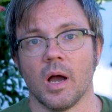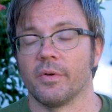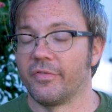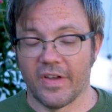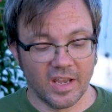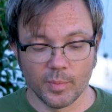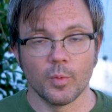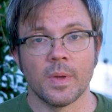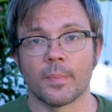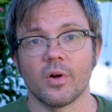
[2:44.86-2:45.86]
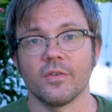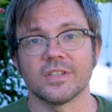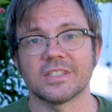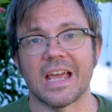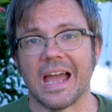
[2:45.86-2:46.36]
I'm a valuable member of
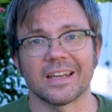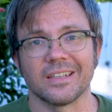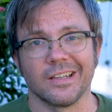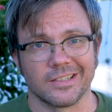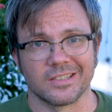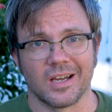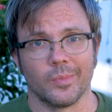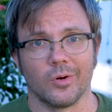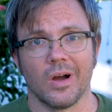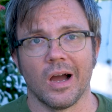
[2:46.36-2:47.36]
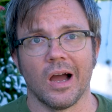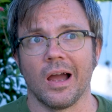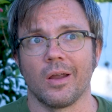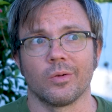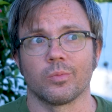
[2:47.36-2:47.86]
this acting ensemble.
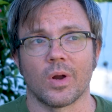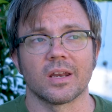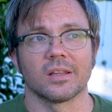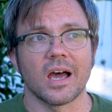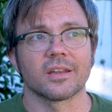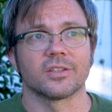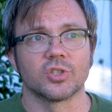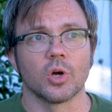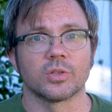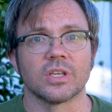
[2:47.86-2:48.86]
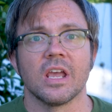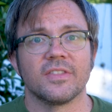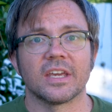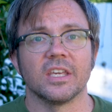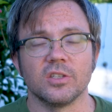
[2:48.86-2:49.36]
I write a lot of the jokes
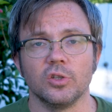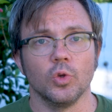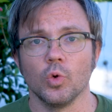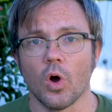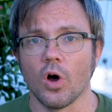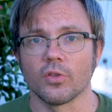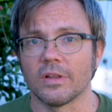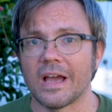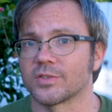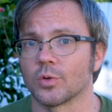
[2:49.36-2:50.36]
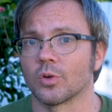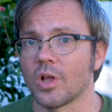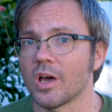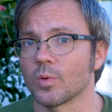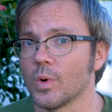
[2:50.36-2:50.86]
that get you all the laughs, so in a
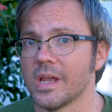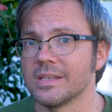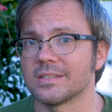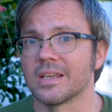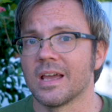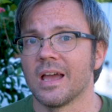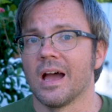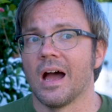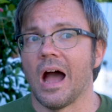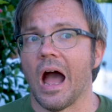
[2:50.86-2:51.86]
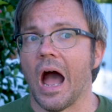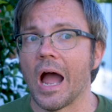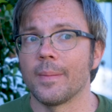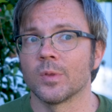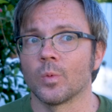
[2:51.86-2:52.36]
lot of ways,
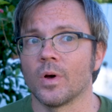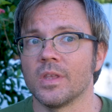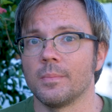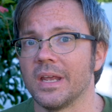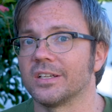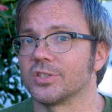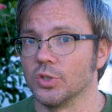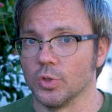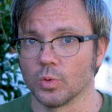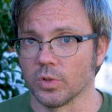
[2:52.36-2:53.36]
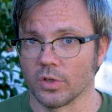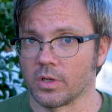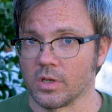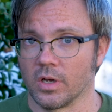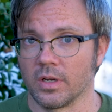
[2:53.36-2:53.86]
I'm the one that makes you
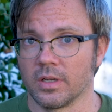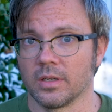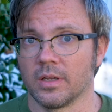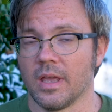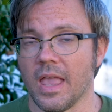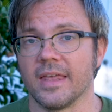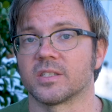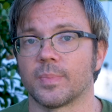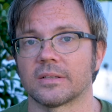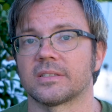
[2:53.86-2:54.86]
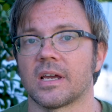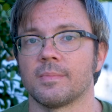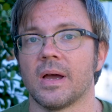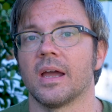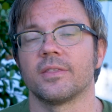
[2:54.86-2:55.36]
look good. And it's about
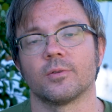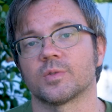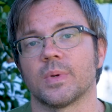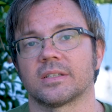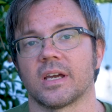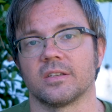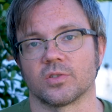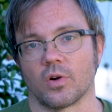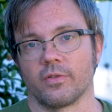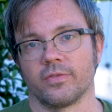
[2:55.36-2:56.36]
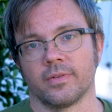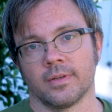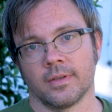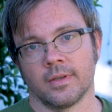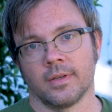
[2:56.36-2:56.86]
time I had the respect I deserve.
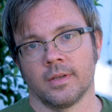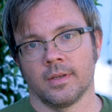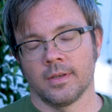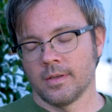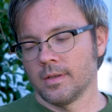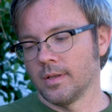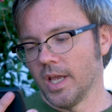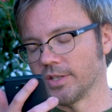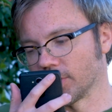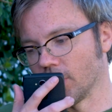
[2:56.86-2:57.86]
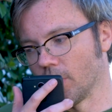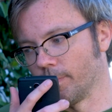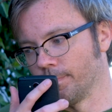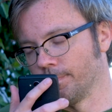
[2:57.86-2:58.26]
It's a go.